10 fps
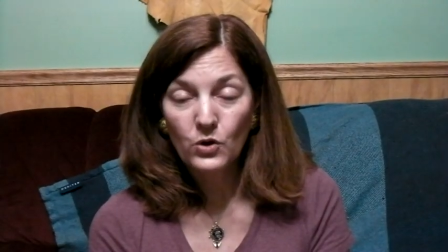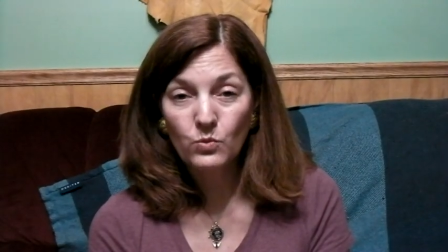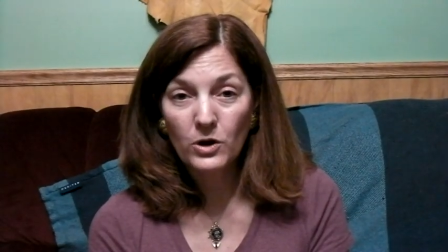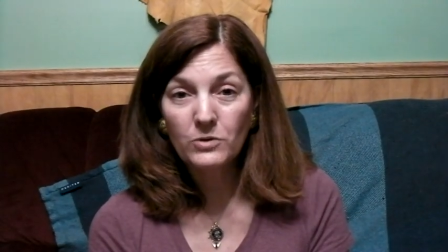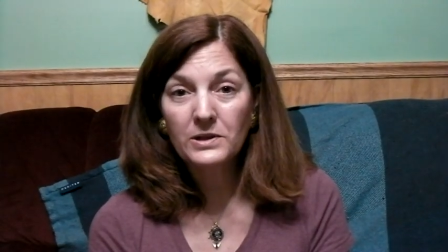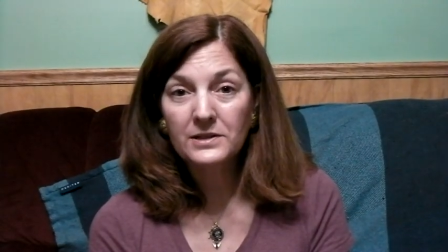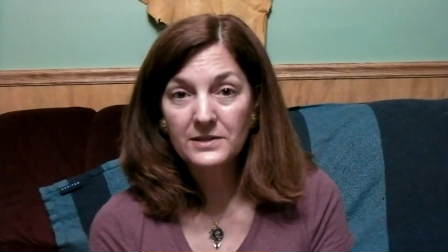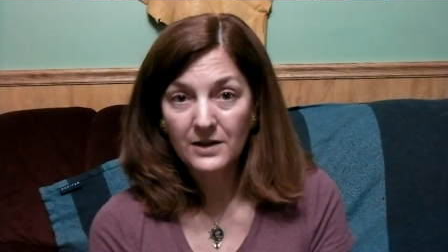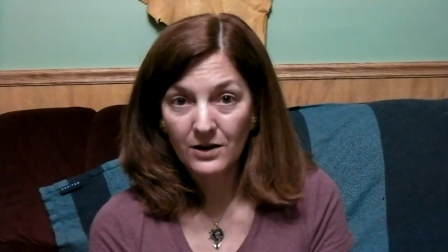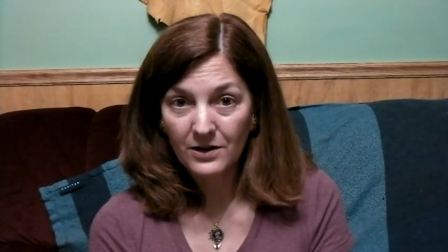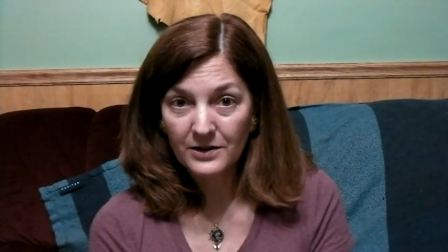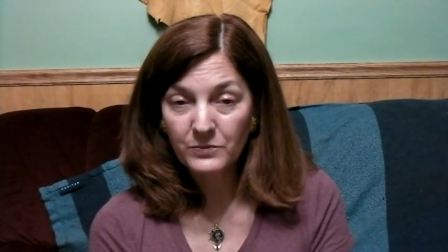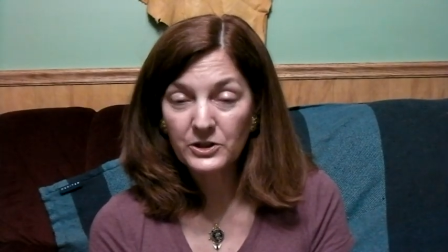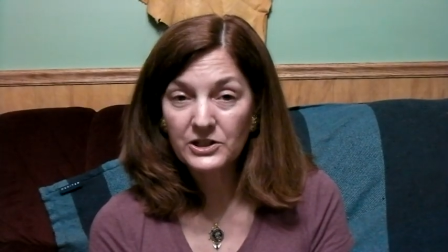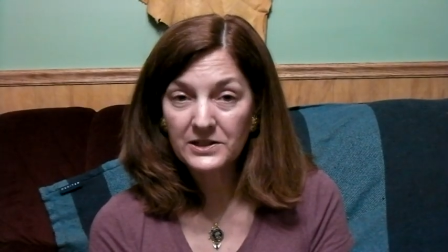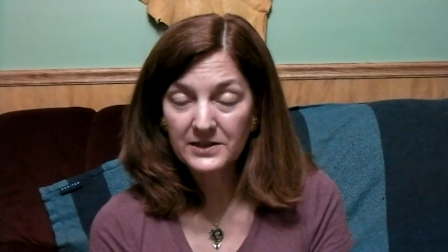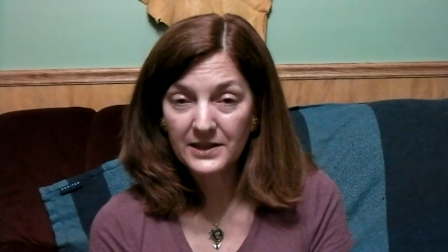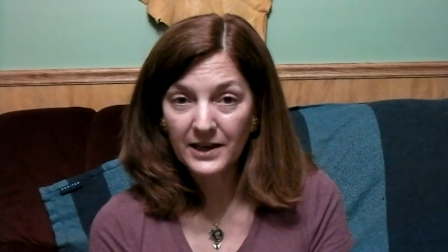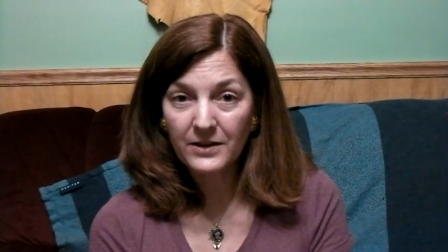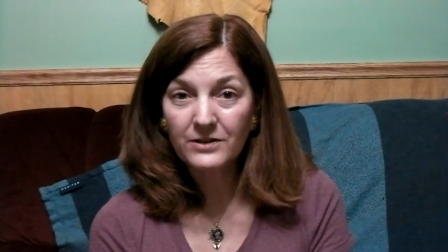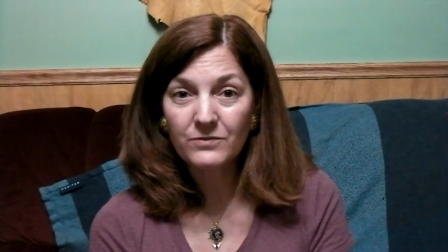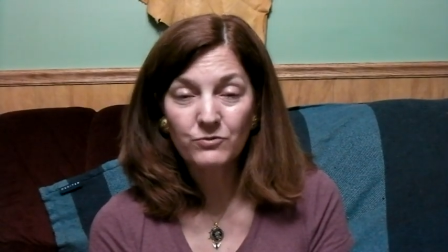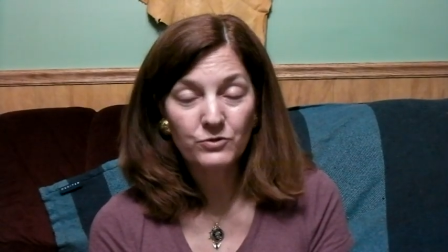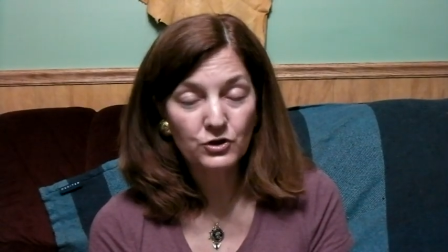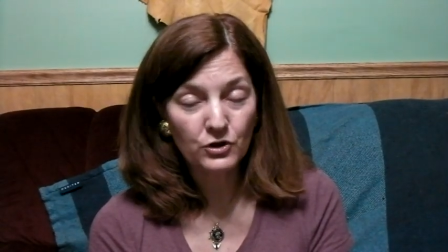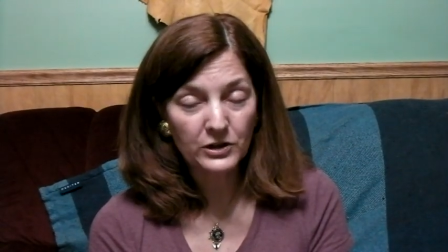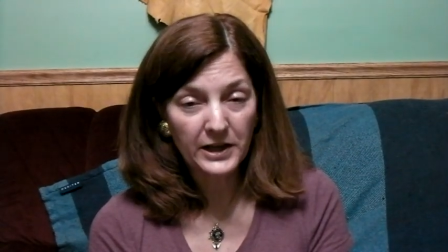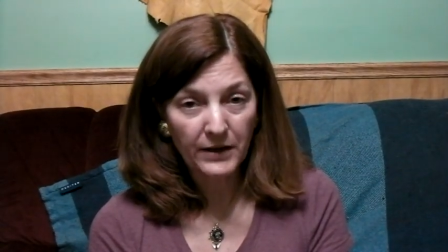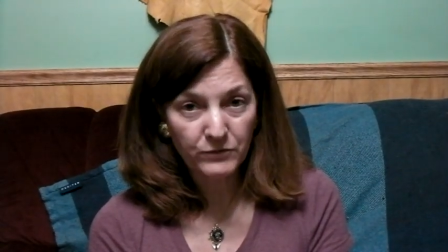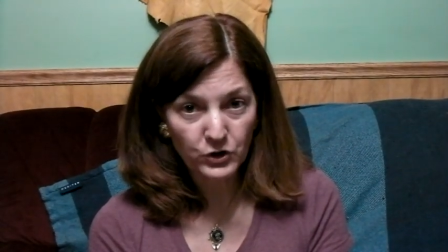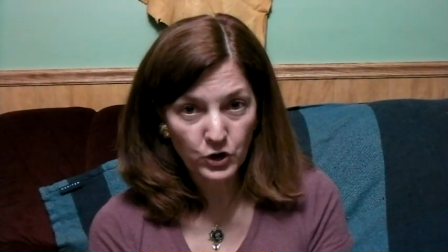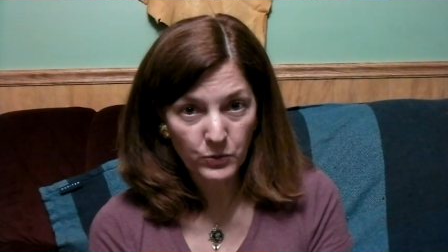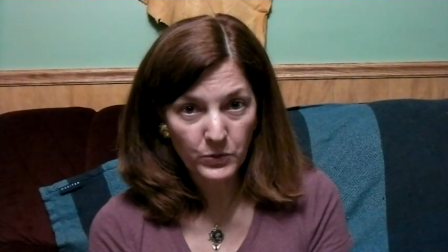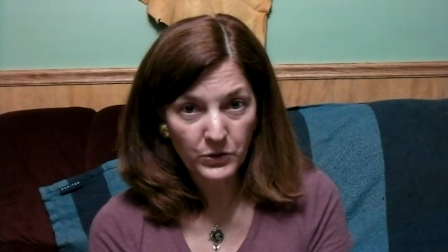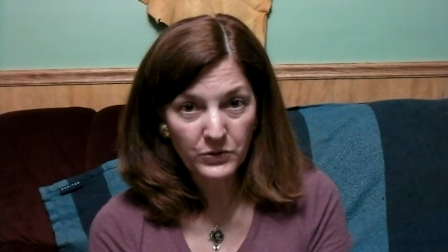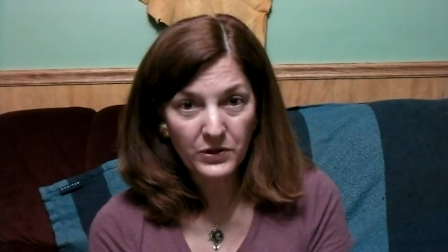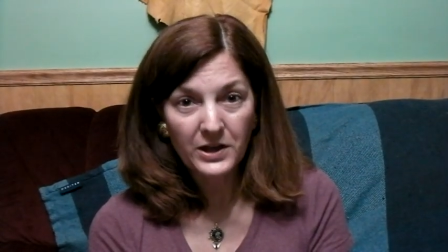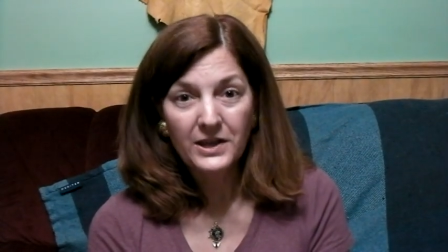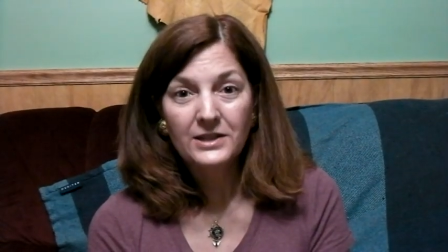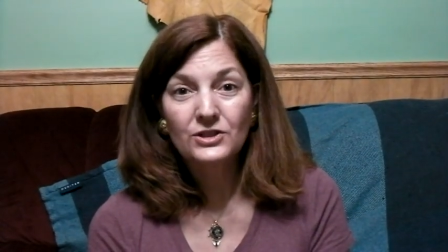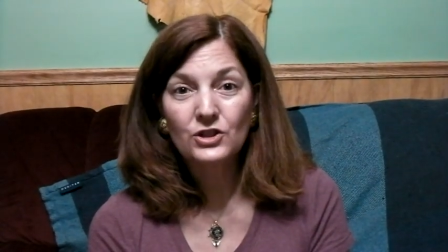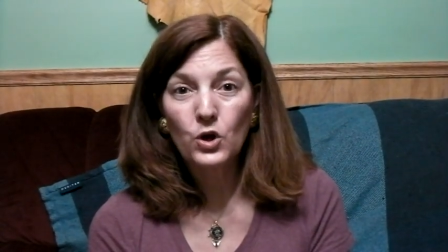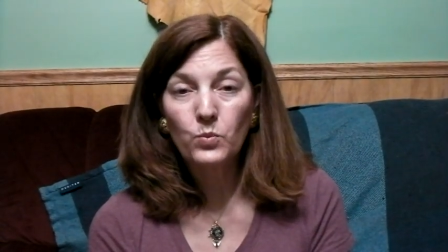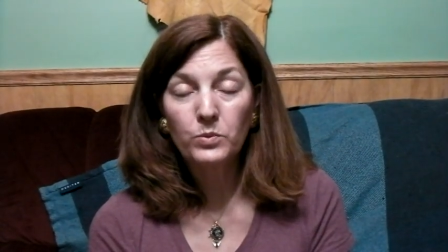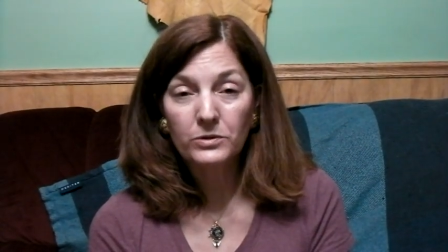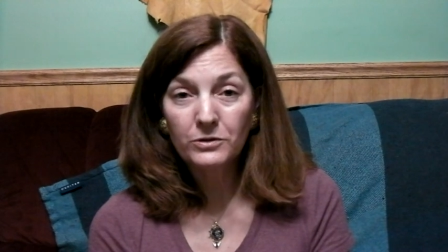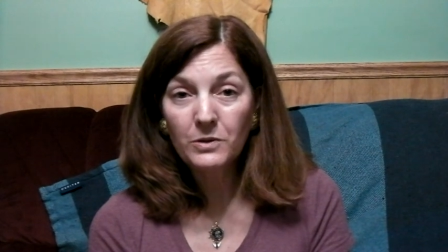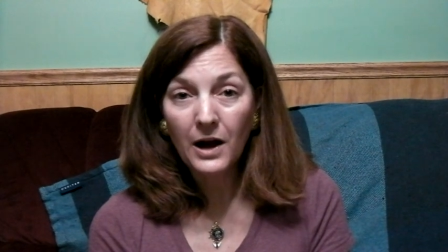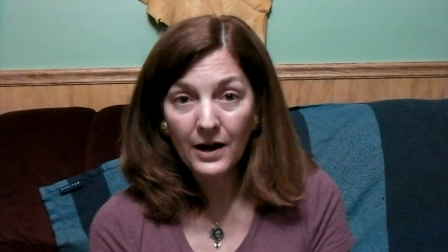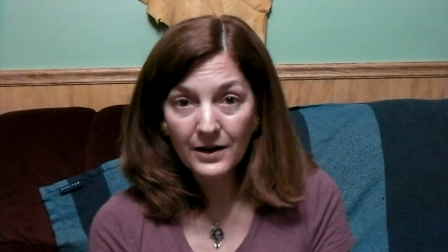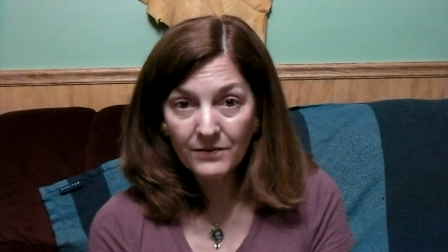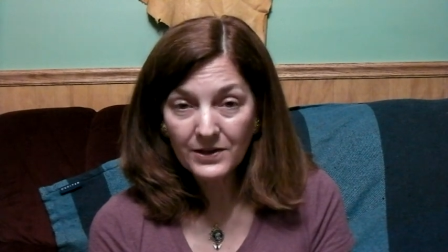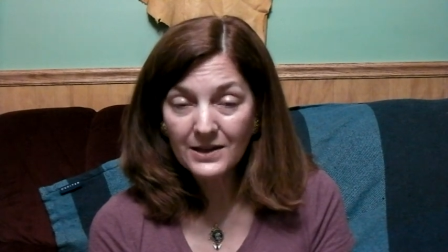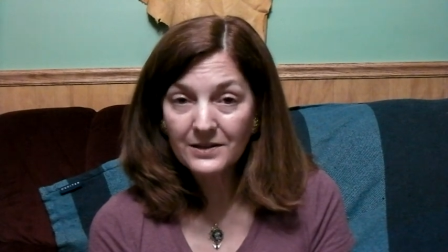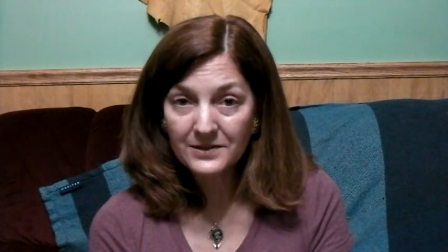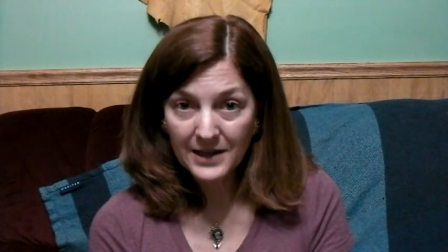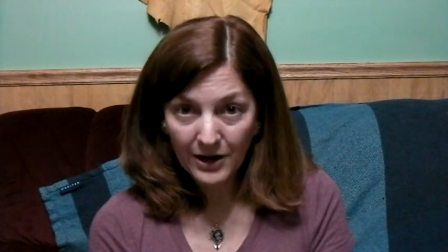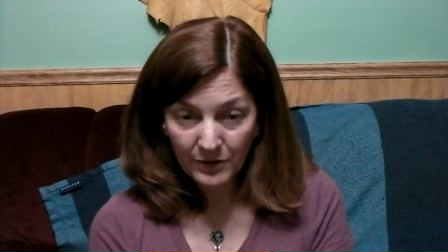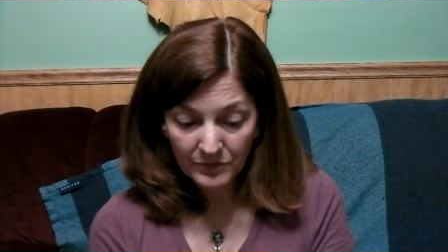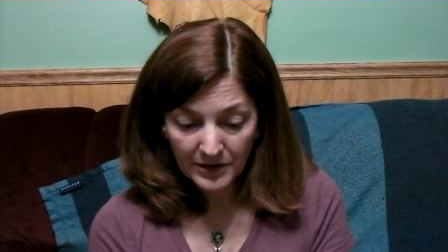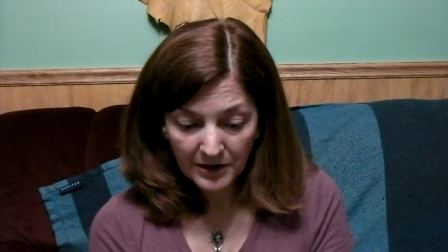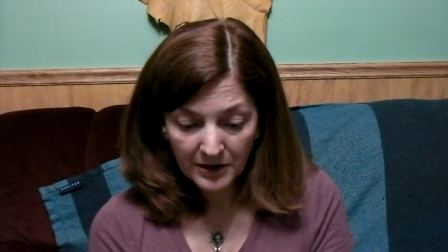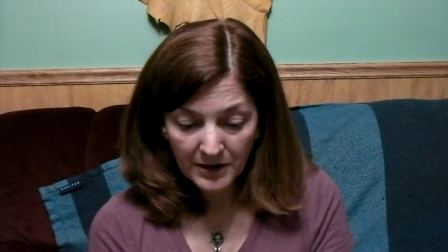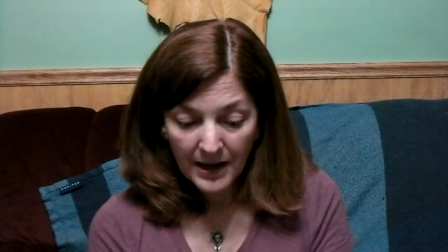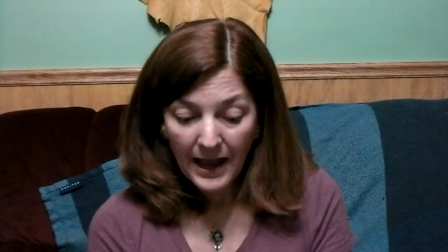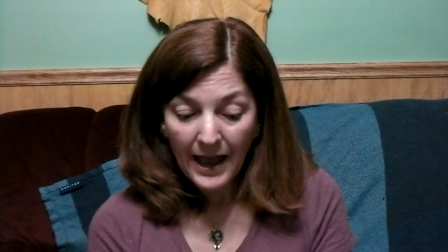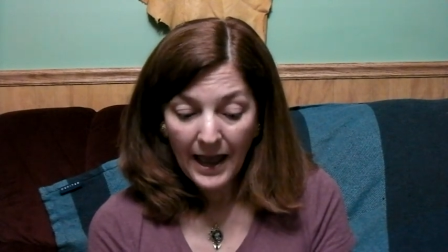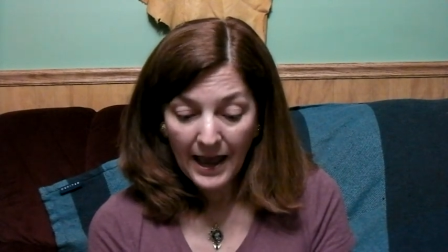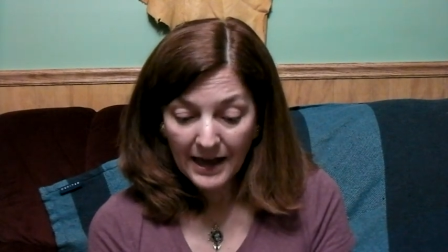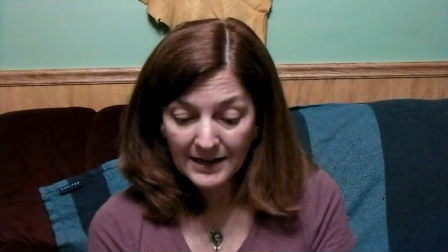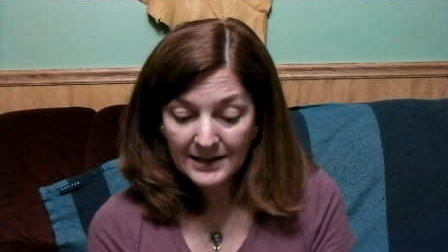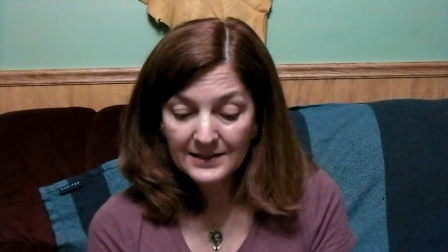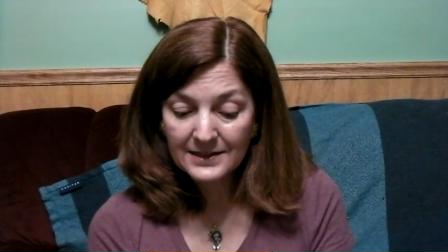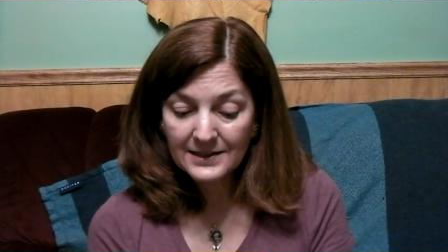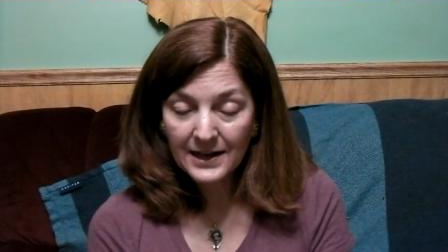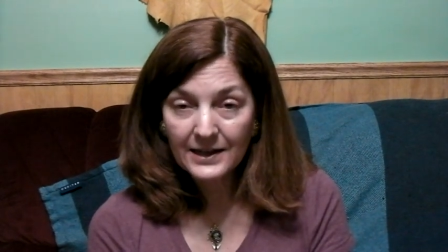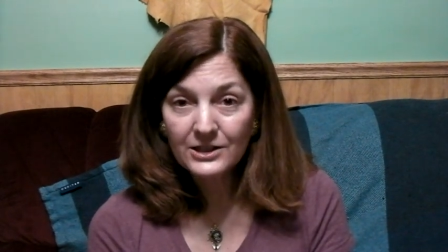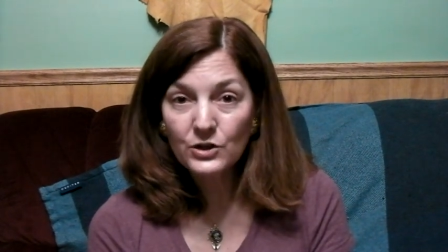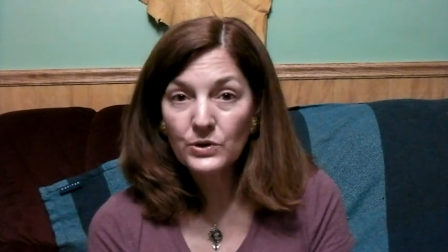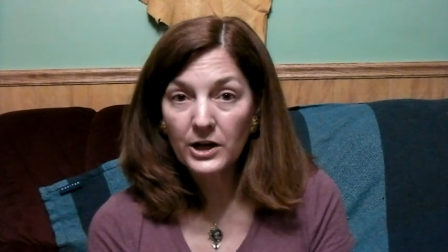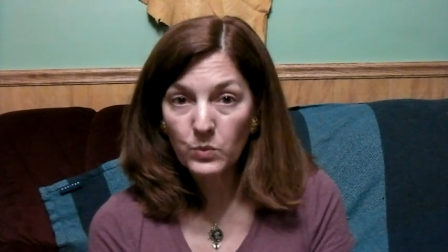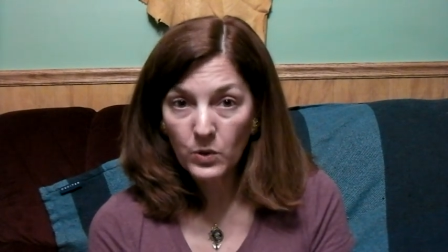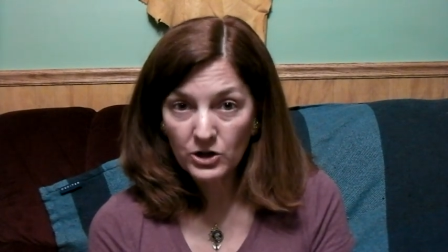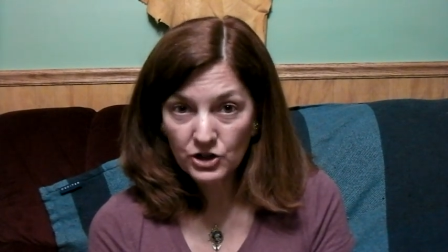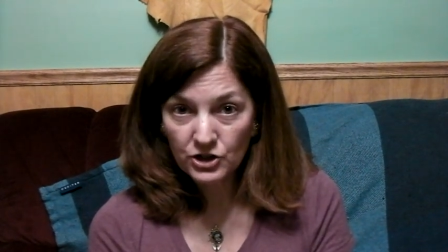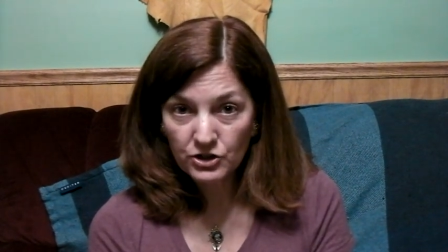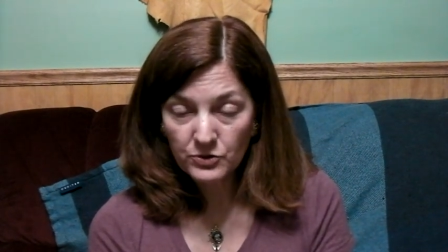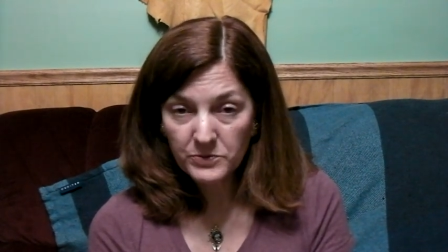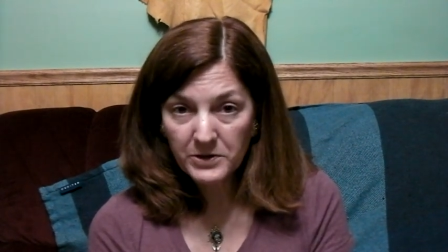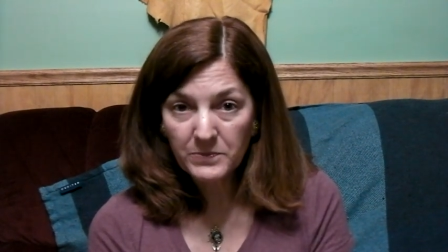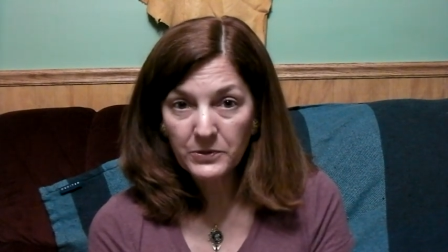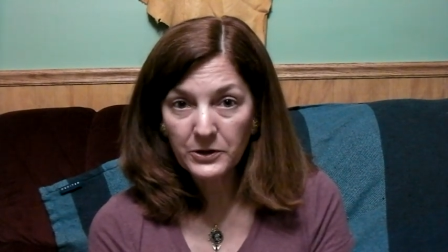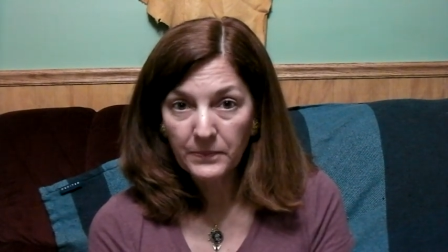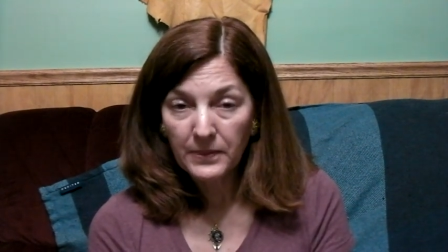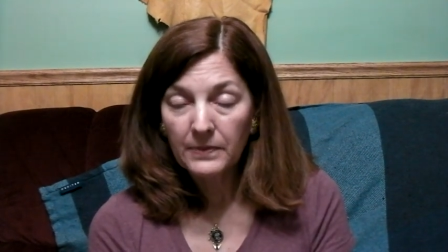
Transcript: wrote a song which he sang shortly after her birth. So Blue Ivy is out there, and as a side note, I want you to remember